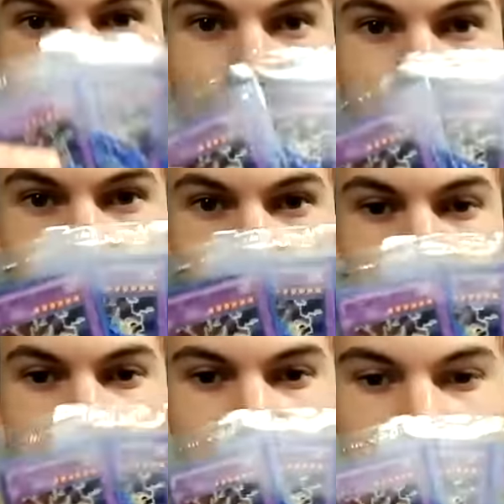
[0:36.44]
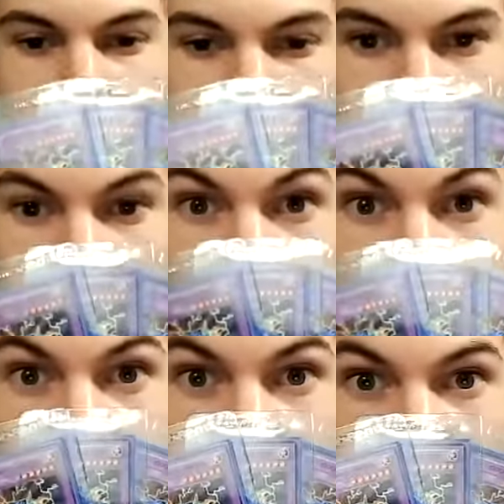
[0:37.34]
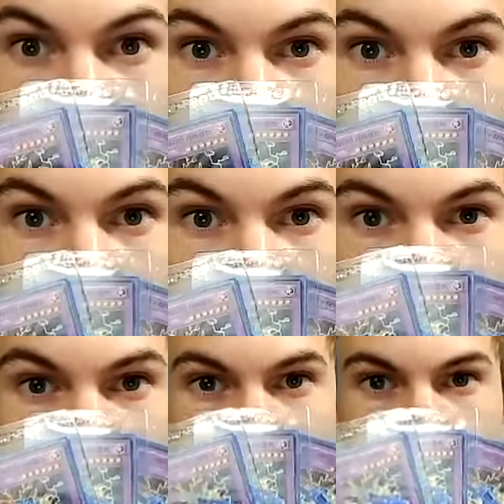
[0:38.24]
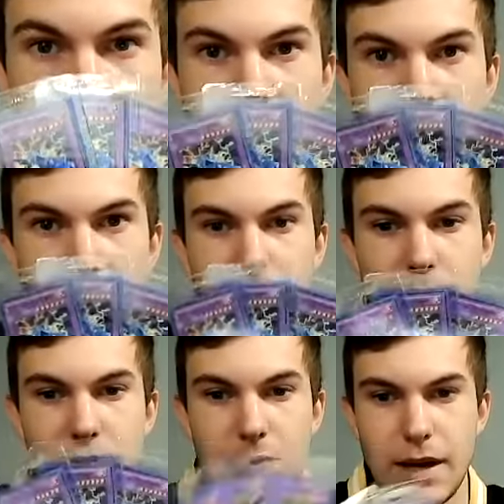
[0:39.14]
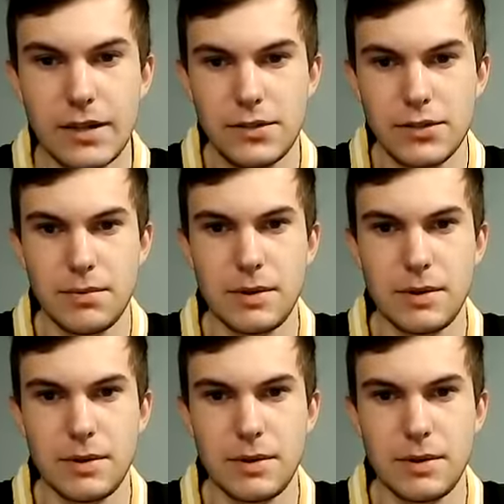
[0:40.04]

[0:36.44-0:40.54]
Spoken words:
Tiger Catapult. One of the more underrated light fusion monsters,